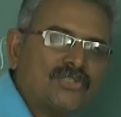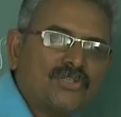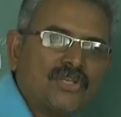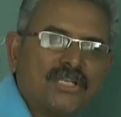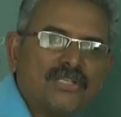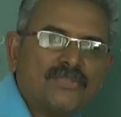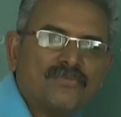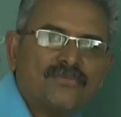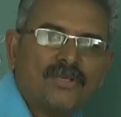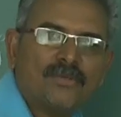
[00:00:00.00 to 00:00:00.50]

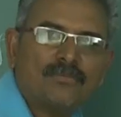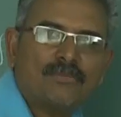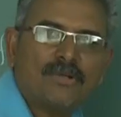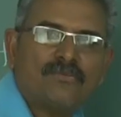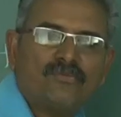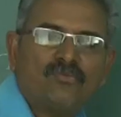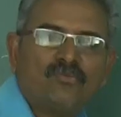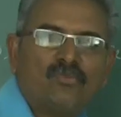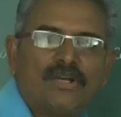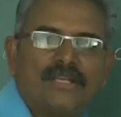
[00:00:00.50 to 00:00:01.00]
transform
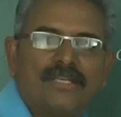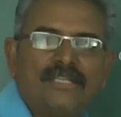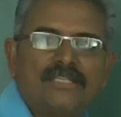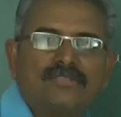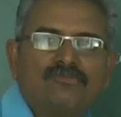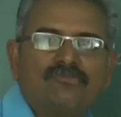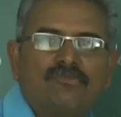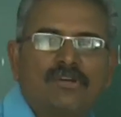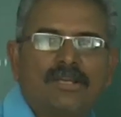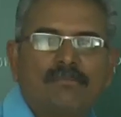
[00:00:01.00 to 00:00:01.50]
of 1 is
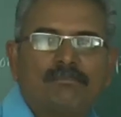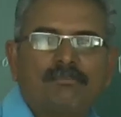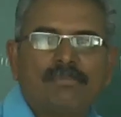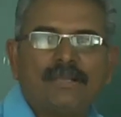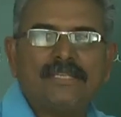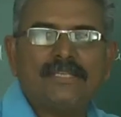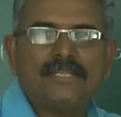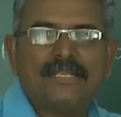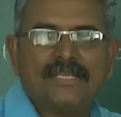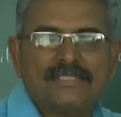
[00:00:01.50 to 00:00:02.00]
1 by
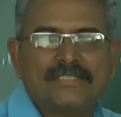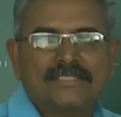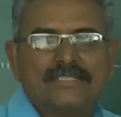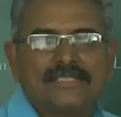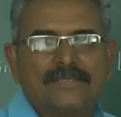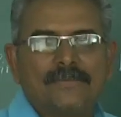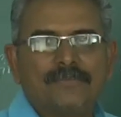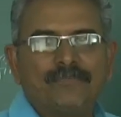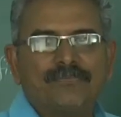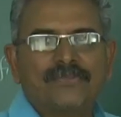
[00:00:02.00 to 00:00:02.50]

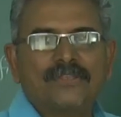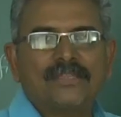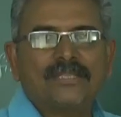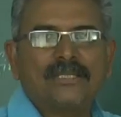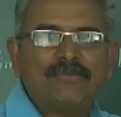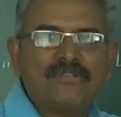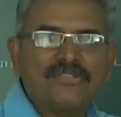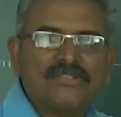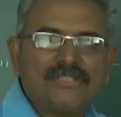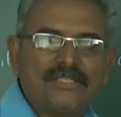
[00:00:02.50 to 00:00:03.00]
s, that
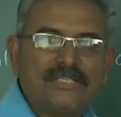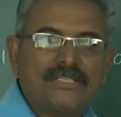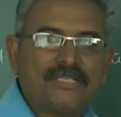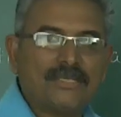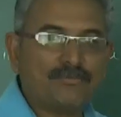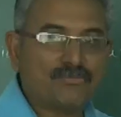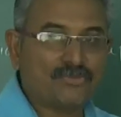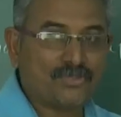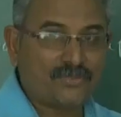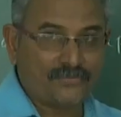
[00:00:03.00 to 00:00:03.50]
means in
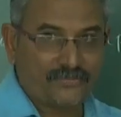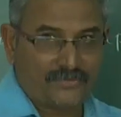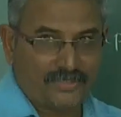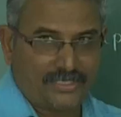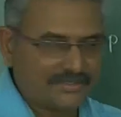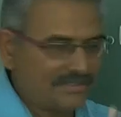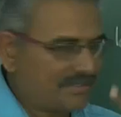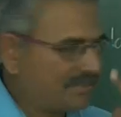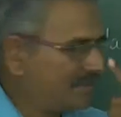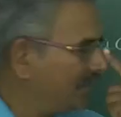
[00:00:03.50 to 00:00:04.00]
terms of
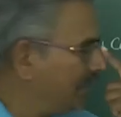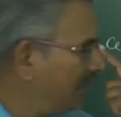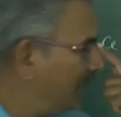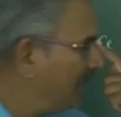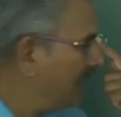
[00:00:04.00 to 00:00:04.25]
s,